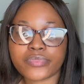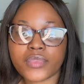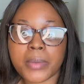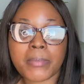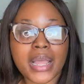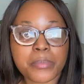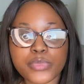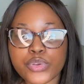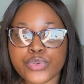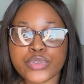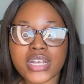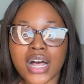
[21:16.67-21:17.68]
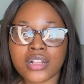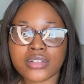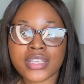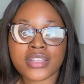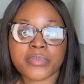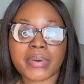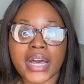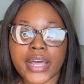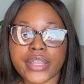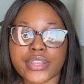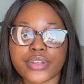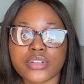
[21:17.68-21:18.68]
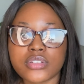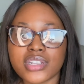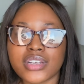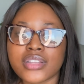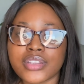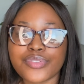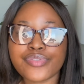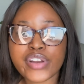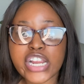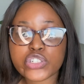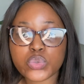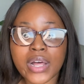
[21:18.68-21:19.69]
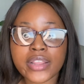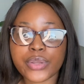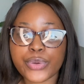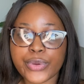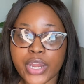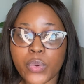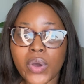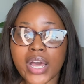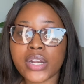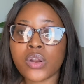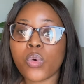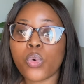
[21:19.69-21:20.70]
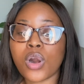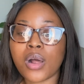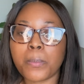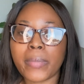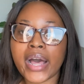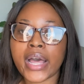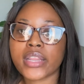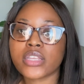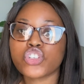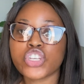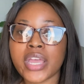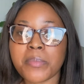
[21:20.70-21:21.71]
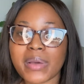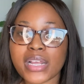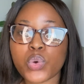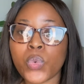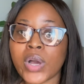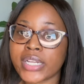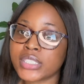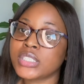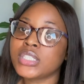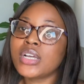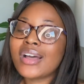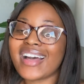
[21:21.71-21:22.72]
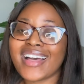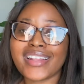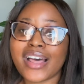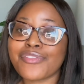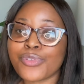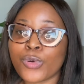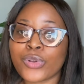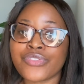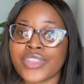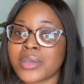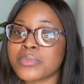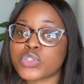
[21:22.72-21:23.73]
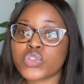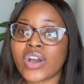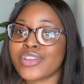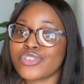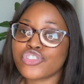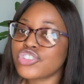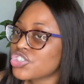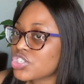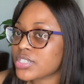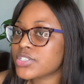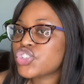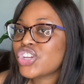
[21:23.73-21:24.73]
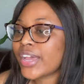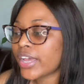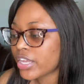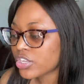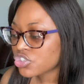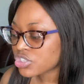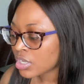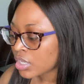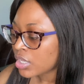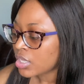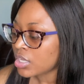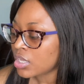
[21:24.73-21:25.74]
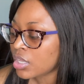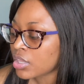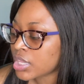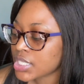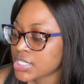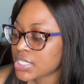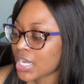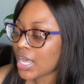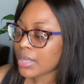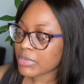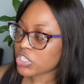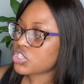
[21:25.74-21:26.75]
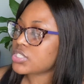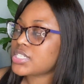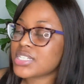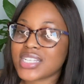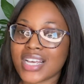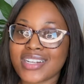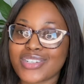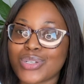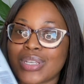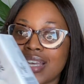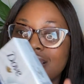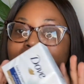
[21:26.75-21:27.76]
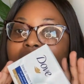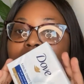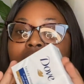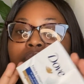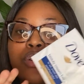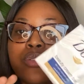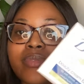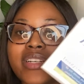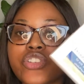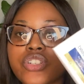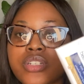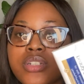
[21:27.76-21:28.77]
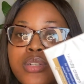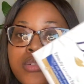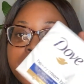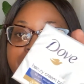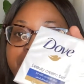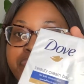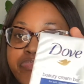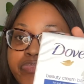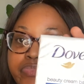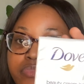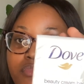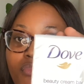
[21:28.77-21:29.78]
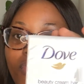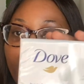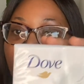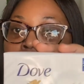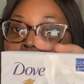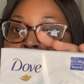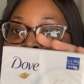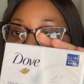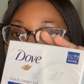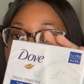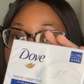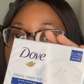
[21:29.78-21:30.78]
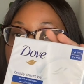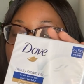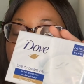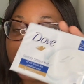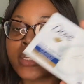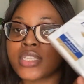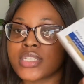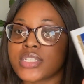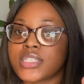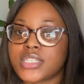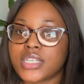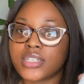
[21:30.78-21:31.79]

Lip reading: my mood. I'll either buy the fresh one, the green one, or I'll buy the shea butter one. I love all of them, so I usually just change. This time I just decided to get the original, just because,